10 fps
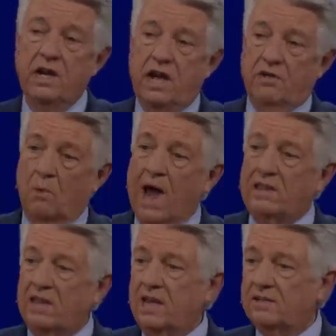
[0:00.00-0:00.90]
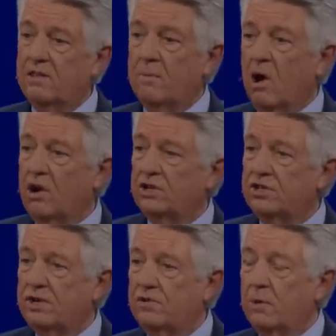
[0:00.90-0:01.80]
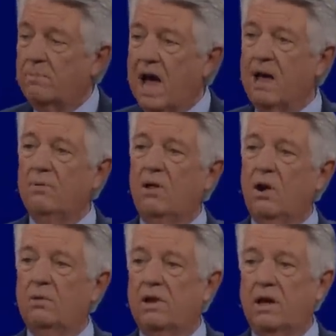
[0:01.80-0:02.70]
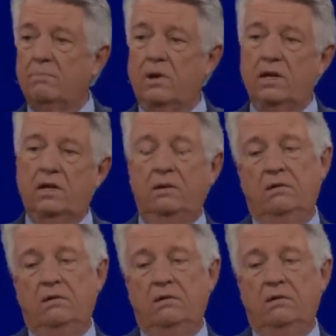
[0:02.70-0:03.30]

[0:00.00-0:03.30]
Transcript: either write these in the margins of your Bible or to break,